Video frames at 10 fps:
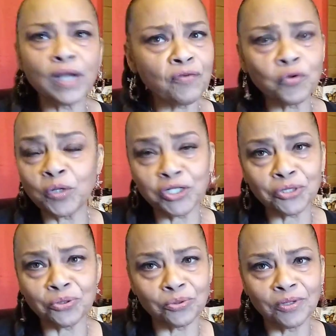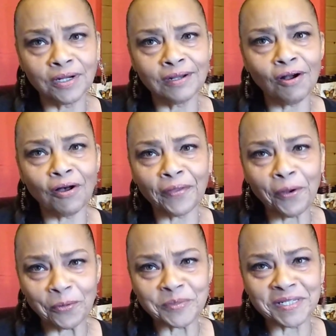whatever we do on the
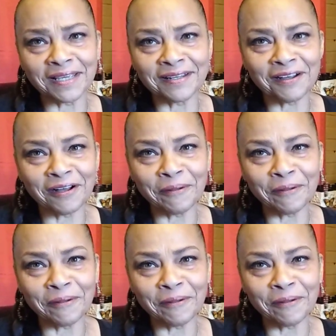homestead.